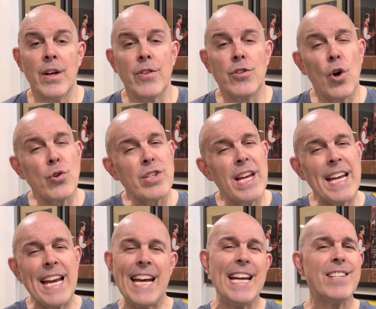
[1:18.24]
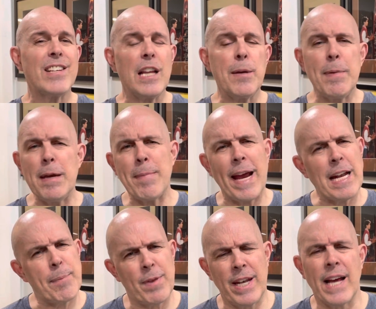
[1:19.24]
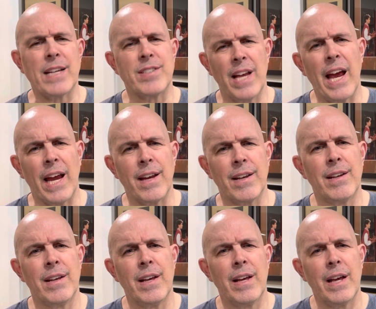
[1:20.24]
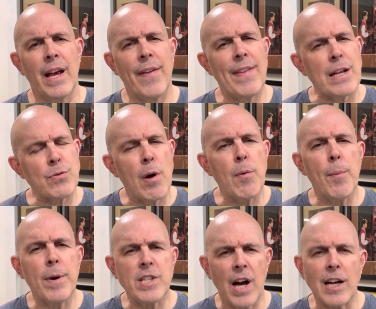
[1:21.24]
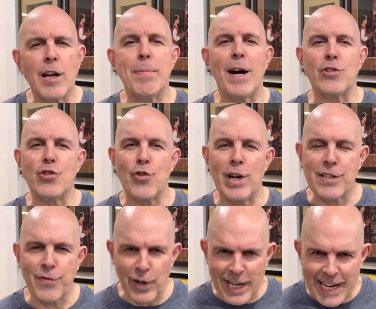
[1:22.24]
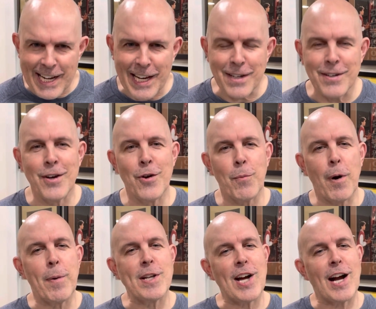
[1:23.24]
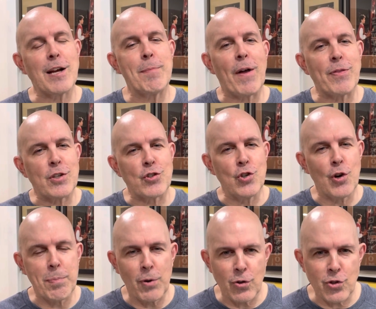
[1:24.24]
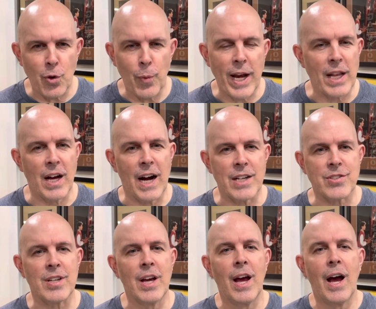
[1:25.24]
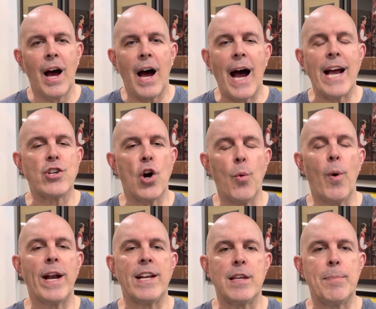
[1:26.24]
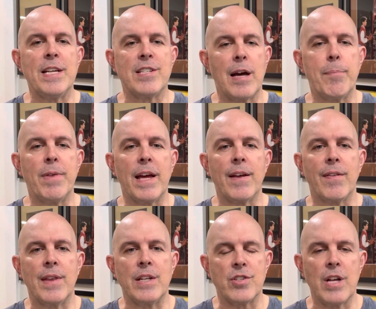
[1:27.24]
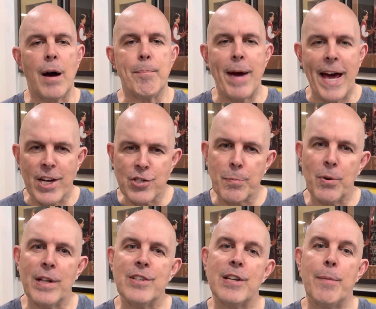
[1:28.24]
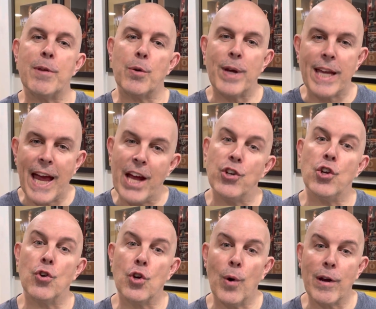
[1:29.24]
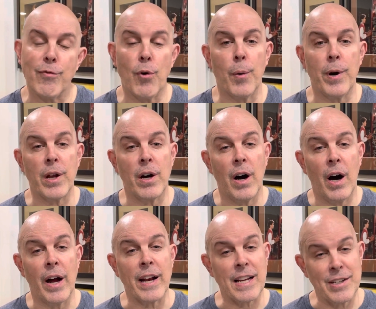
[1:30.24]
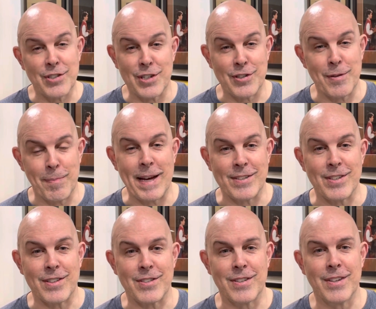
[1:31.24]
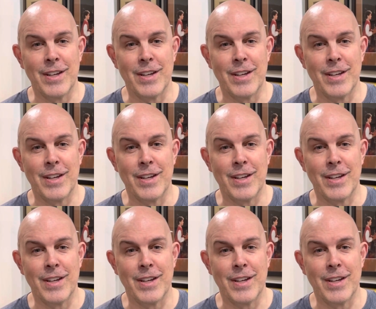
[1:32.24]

Those can easily be made up the next day. And that's why when we talk about stress-free eating, when we talk about this new approach to weight loss, I don't want it to be something that's not manageable and something we can't do going forward on a consistent basis.